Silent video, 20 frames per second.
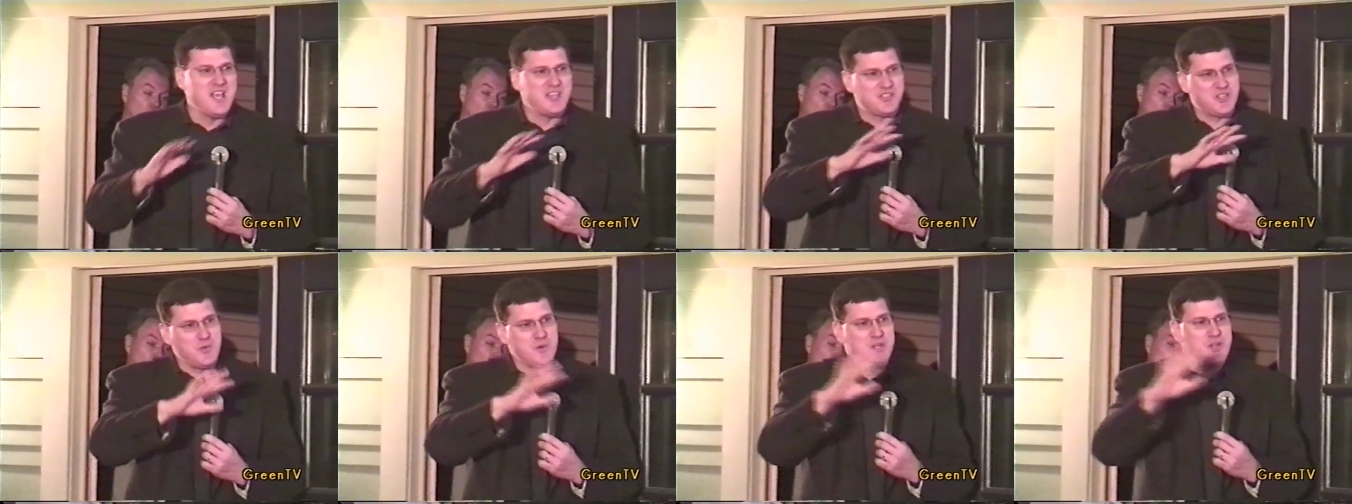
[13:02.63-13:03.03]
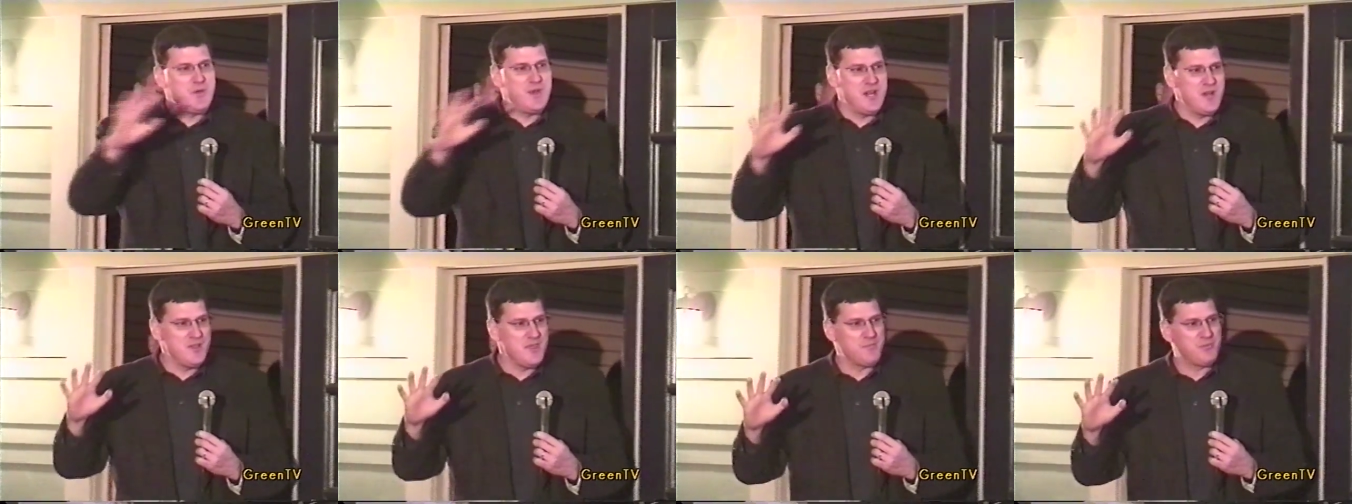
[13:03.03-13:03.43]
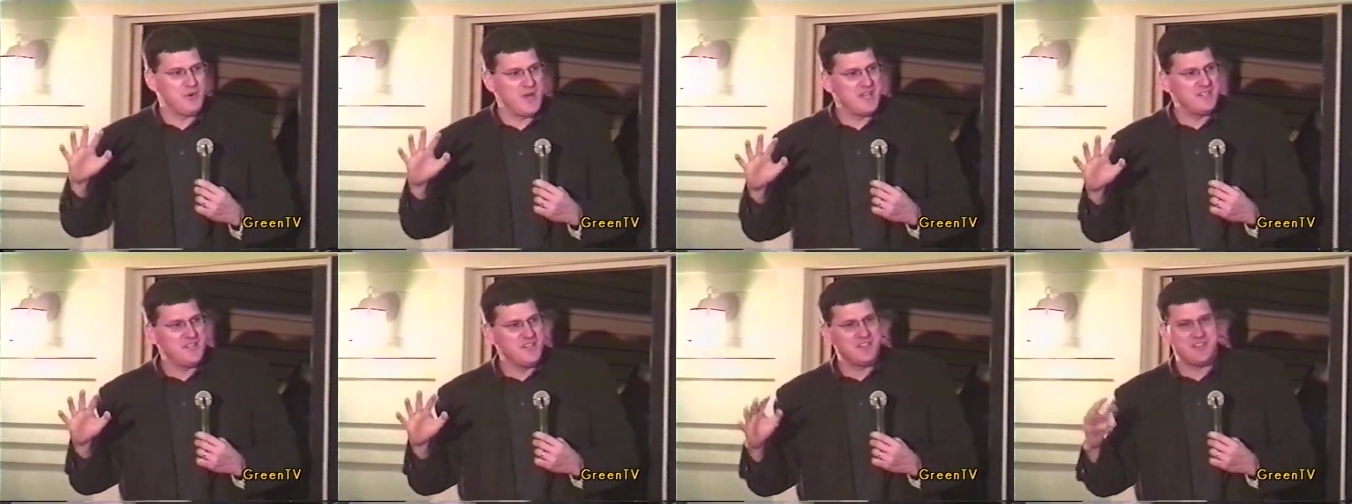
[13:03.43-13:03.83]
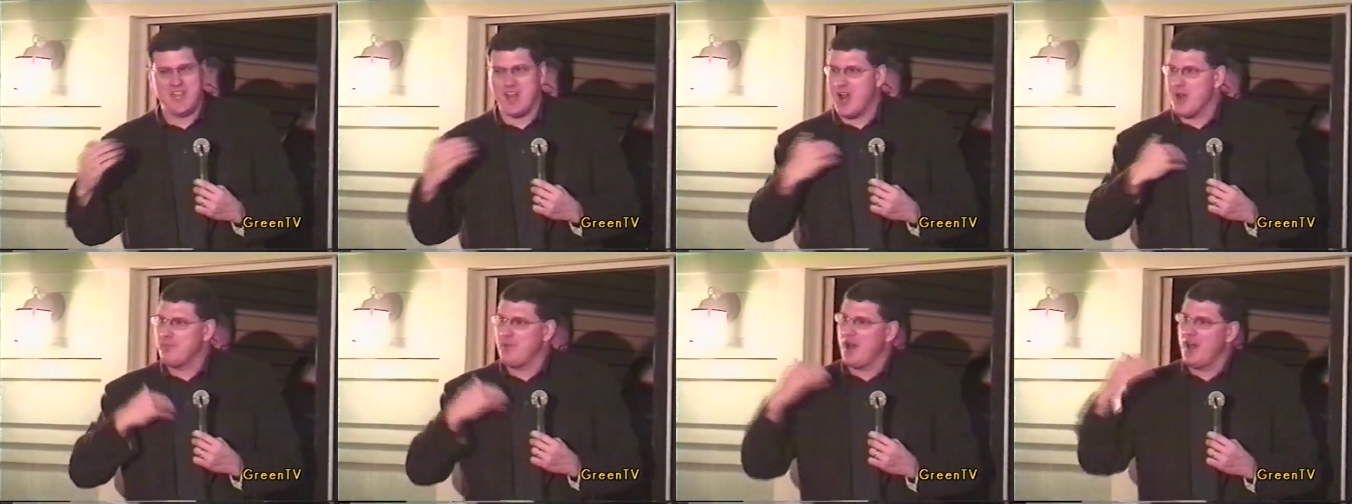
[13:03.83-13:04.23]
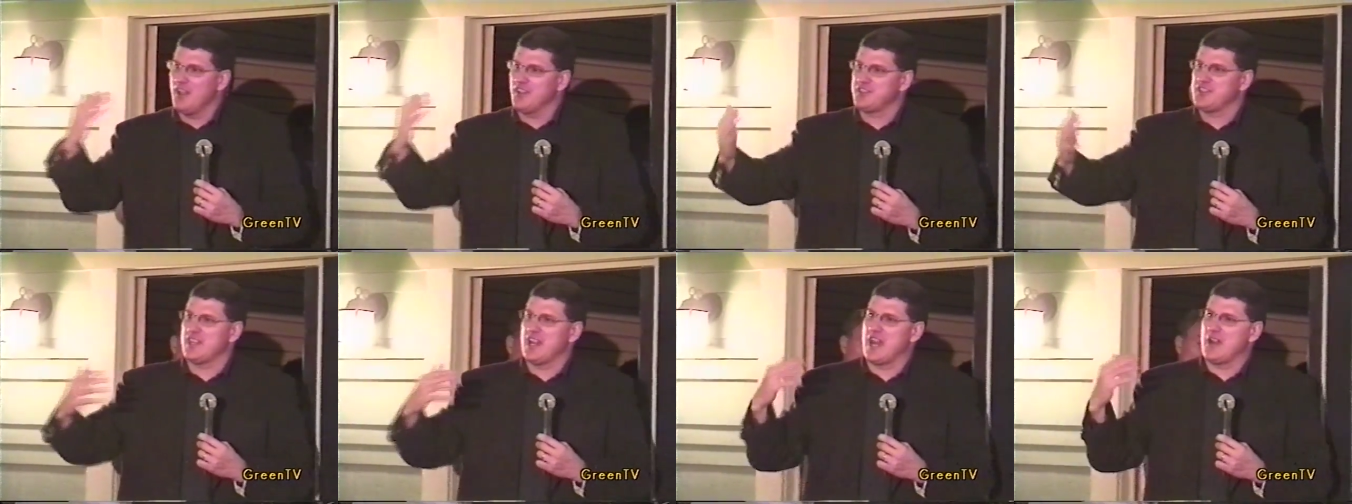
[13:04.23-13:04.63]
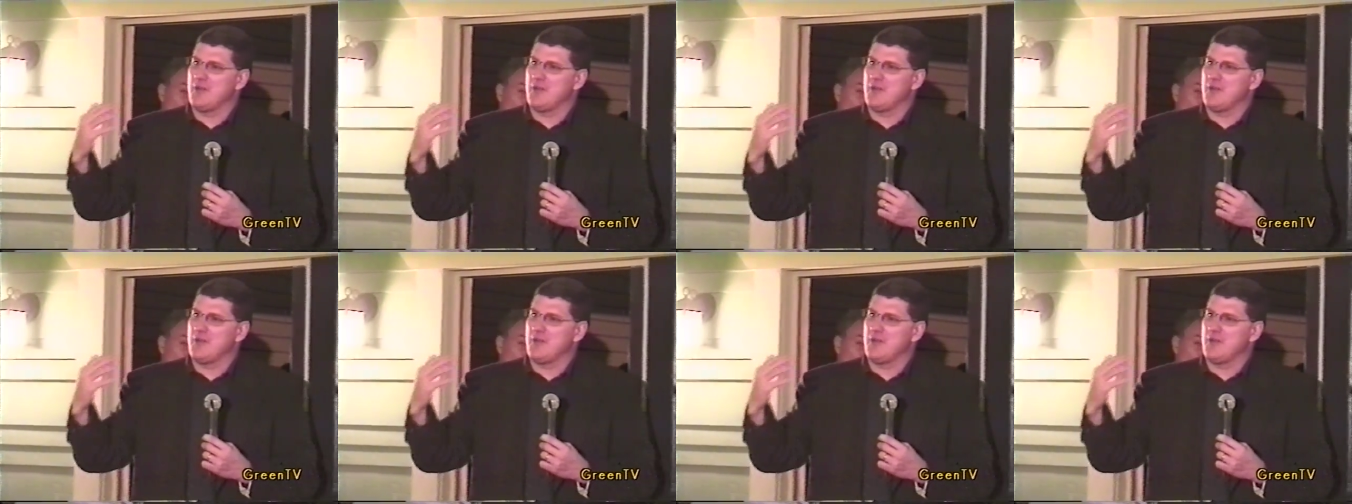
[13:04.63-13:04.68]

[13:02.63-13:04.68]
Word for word: So when you hear the president say our policy in